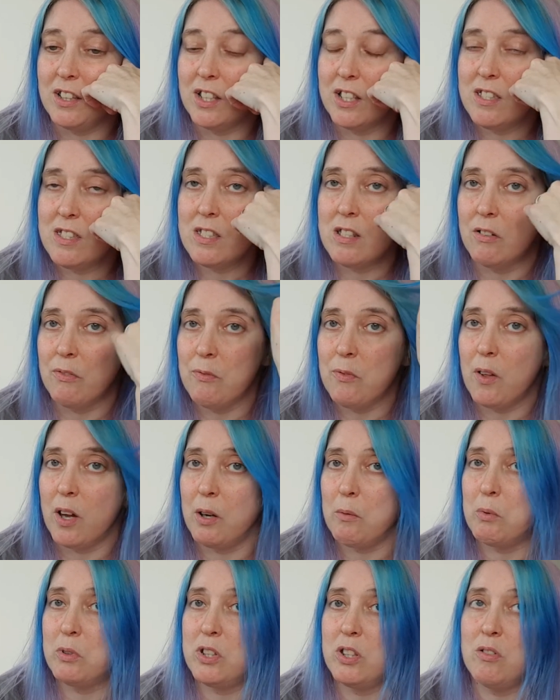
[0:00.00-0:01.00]
There's stuff that I
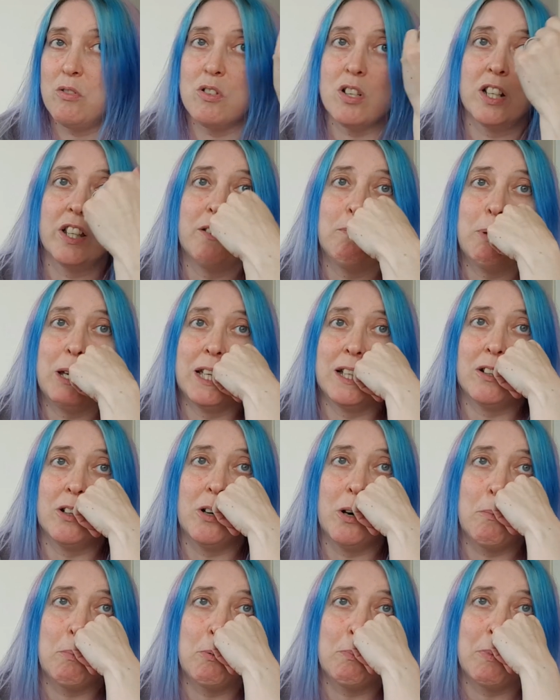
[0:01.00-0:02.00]
would usually pick
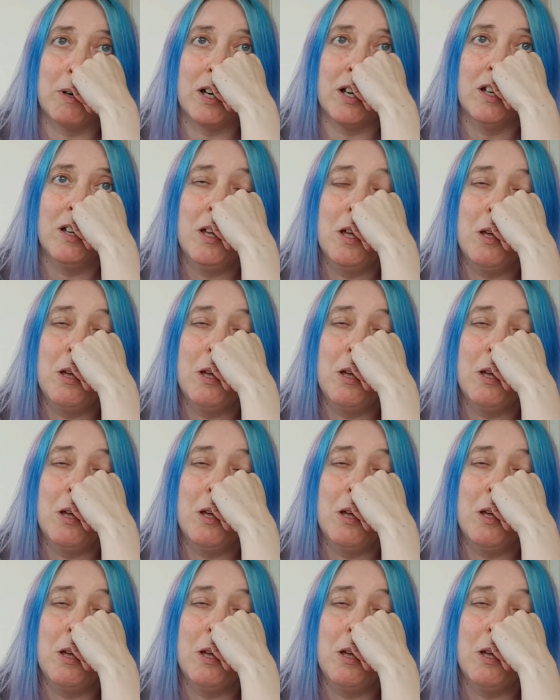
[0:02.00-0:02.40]
up, but